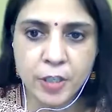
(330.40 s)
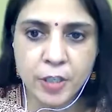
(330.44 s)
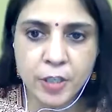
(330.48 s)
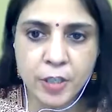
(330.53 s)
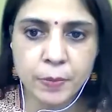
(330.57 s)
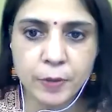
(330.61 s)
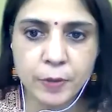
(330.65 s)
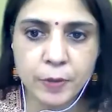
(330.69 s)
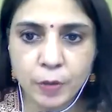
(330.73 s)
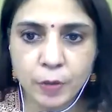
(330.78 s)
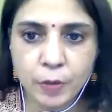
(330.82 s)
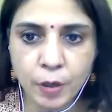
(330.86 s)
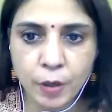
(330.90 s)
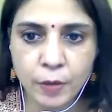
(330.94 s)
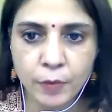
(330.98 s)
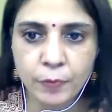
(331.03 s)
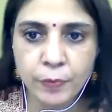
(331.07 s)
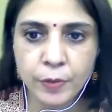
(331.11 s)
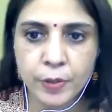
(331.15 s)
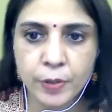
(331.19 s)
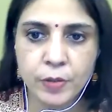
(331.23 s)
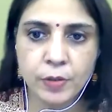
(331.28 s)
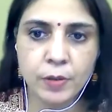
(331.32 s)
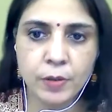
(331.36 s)
principle on
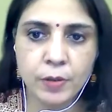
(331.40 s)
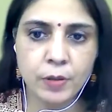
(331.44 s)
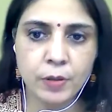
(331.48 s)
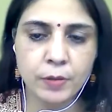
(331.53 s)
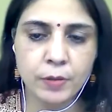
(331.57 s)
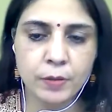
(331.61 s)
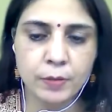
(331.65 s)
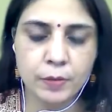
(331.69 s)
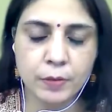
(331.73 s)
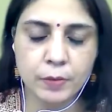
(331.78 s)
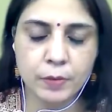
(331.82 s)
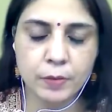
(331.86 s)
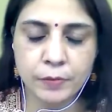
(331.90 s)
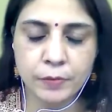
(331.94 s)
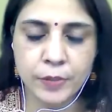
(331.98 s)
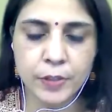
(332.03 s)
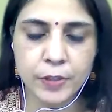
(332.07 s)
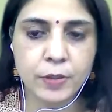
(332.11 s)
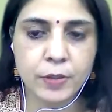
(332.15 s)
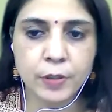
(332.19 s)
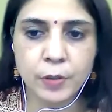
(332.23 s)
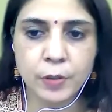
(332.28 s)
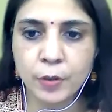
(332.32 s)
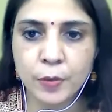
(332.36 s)

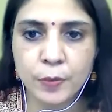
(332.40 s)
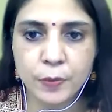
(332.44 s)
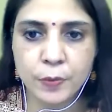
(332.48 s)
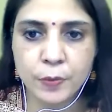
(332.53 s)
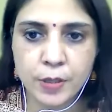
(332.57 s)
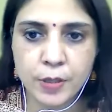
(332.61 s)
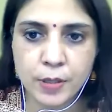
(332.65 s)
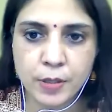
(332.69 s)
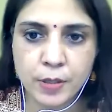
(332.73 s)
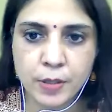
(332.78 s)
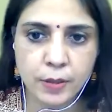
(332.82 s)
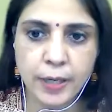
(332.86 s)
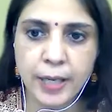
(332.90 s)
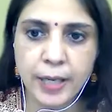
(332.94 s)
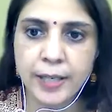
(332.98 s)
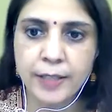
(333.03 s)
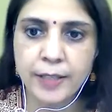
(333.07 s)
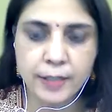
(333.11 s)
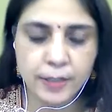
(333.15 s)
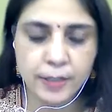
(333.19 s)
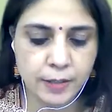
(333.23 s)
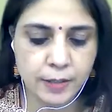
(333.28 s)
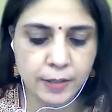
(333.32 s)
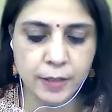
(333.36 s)
which the universe
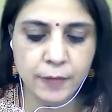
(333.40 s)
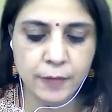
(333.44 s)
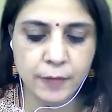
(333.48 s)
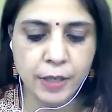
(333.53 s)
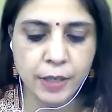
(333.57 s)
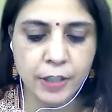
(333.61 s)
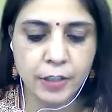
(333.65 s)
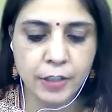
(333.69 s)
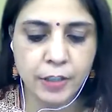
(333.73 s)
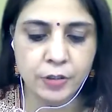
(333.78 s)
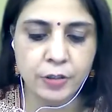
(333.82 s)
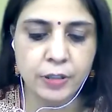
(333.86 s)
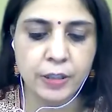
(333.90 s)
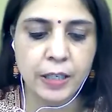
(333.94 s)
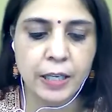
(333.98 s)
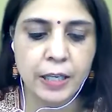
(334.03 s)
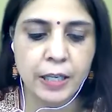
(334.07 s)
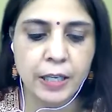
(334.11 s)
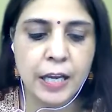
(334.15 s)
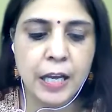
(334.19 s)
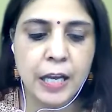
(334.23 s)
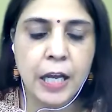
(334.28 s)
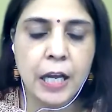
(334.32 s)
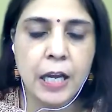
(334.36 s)
exists and function.
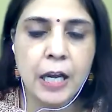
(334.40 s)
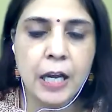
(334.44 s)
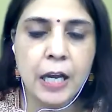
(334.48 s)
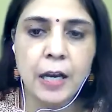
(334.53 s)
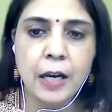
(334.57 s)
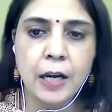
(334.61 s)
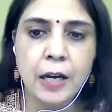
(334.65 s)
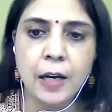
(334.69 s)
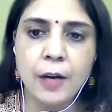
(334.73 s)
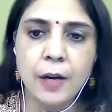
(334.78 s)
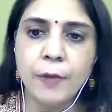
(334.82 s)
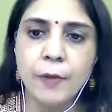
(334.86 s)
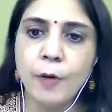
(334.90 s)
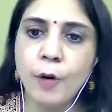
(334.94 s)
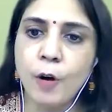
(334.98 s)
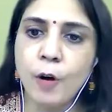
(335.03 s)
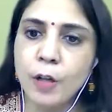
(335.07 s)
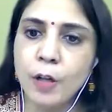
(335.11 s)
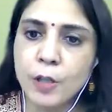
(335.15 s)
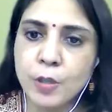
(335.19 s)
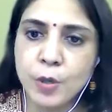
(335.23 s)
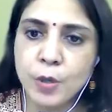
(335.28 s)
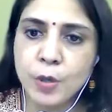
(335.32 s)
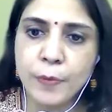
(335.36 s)

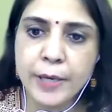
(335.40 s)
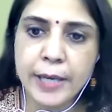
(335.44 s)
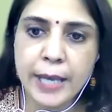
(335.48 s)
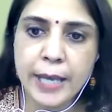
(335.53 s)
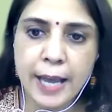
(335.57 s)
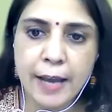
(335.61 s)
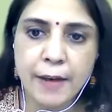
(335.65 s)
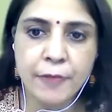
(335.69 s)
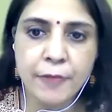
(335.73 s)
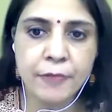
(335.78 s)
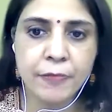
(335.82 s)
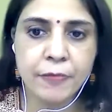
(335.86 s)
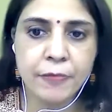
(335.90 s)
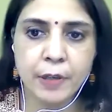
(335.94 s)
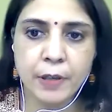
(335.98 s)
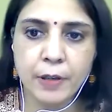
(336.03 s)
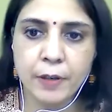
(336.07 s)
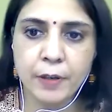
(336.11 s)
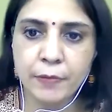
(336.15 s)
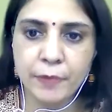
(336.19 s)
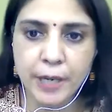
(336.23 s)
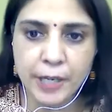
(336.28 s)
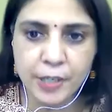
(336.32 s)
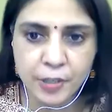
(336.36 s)
Also, we have
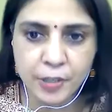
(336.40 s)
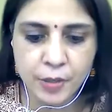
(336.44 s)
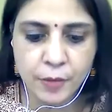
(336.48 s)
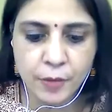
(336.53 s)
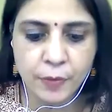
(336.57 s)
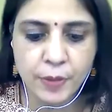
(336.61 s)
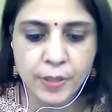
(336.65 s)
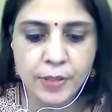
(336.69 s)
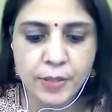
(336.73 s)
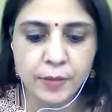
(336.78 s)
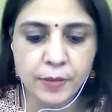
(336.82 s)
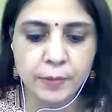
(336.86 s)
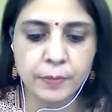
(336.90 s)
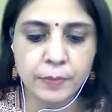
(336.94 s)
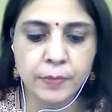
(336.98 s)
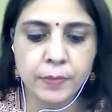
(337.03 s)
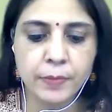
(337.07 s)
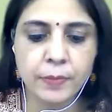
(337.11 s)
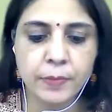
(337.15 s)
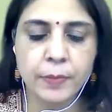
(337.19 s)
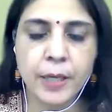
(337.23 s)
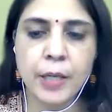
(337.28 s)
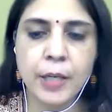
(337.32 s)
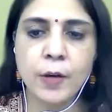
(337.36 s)
Vaishnavism
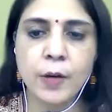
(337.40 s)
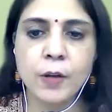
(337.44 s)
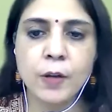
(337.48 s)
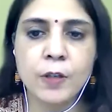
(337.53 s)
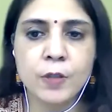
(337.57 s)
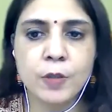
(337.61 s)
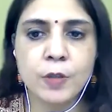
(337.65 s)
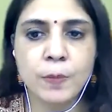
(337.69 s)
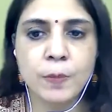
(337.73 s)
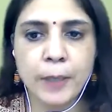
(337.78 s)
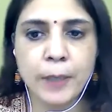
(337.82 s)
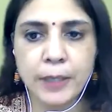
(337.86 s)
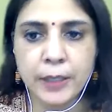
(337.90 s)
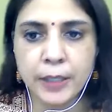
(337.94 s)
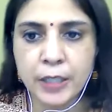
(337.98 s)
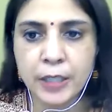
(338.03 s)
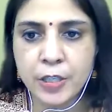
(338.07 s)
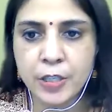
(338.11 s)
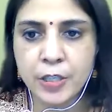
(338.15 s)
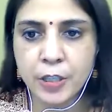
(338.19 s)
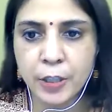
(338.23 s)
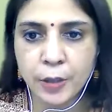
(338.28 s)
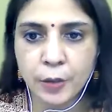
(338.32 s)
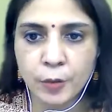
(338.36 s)
and also
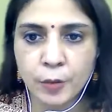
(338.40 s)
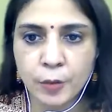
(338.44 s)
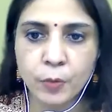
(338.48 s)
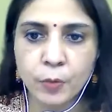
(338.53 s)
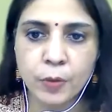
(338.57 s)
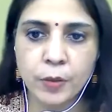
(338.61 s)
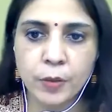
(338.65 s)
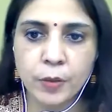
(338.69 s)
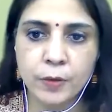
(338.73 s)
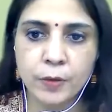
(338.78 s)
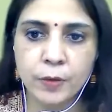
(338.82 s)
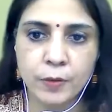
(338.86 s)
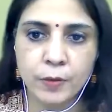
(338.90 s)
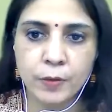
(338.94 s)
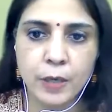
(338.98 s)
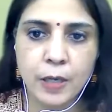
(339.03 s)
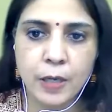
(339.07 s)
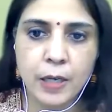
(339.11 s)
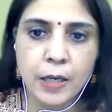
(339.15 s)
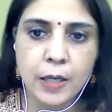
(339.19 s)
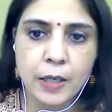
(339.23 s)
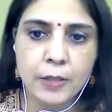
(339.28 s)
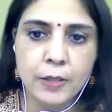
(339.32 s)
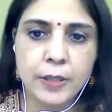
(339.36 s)
Patanjali Yoga.
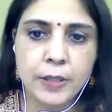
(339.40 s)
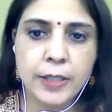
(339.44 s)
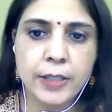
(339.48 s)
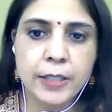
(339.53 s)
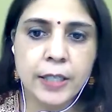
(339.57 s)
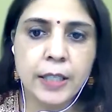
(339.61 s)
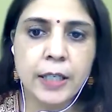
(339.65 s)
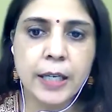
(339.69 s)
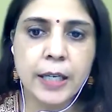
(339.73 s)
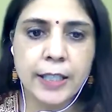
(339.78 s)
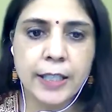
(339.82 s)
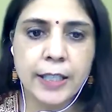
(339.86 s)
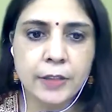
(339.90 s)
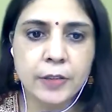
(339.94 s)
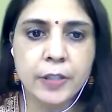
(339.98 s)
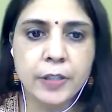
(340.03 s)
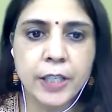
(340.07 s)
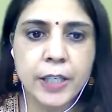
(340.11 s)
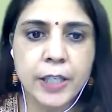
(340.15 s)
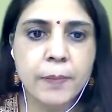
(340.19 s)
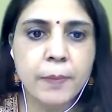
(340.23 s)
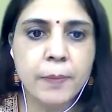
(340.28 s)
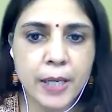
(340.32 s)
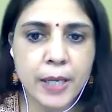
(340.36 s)
These are like
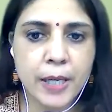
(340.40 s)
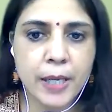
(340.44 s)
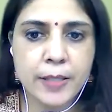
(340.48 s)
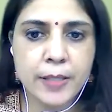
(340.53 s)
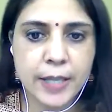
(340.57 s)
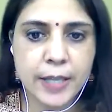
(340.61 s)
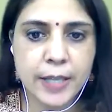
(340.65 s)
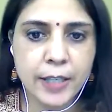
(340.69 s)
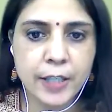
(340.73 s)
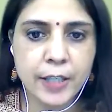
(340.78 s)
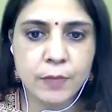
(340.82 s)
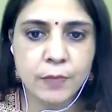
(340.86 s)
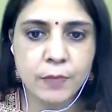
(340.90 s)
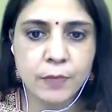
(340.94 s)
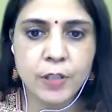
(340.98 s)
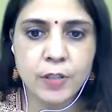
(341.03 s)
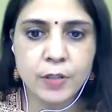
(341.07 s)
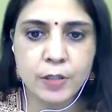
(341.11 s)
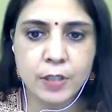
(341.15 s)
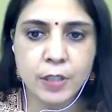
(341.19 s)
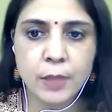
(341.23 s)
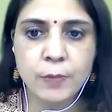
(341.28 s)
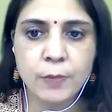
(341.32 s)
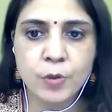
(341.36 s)
three main sects which
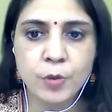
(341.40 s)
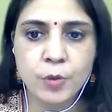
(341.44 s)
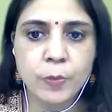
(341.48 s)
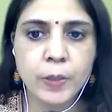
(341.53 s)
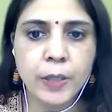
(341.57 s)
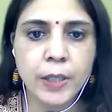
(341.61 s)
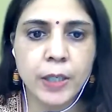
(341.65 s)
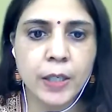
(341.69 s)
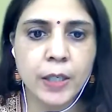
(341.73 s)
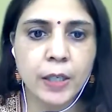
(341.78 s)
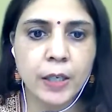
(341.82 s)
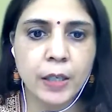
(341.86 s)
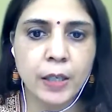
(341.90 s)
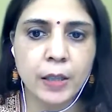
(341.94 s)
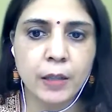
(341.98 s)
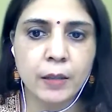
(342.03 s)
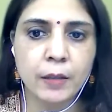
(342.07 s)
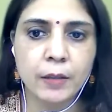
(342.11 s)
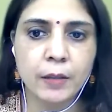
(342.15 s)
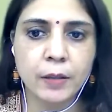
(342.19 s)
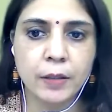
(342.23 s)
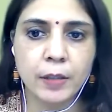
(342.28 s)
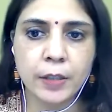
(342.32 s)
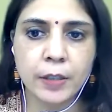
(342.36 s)
seem to be
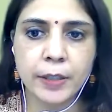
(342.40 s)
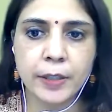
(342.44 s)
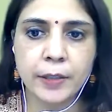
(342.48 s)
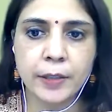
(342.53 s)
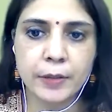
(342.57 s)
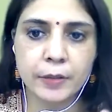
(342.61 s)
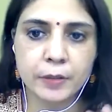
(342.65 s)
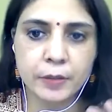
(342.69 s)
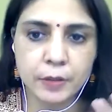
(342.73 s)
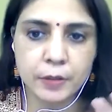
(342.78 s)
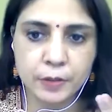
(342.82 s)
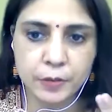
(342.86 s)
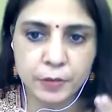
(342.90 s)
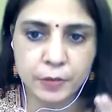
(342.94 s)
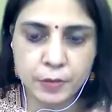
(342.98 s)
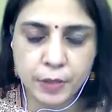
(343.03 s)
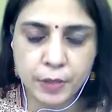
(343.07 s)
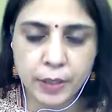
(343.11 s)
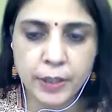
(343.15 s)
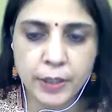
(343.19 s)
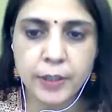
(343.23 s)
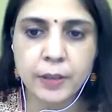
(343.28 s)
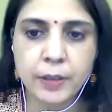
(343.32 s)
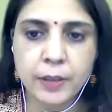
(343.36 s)

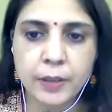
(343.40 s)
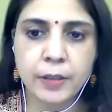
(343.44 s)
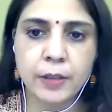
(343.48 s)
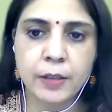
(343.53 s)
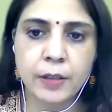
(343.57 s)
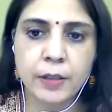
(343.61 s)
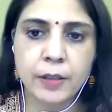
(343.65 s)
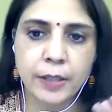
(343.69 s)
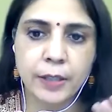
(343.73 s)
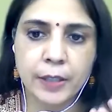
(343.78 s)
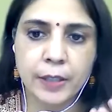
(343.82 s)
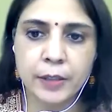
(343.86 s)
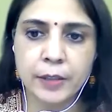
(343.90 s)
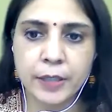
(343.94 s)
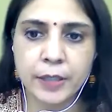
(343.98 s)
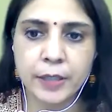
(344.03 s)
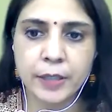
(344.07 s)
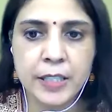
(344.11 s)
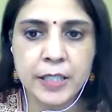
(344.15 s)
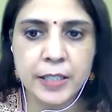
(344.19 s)
running in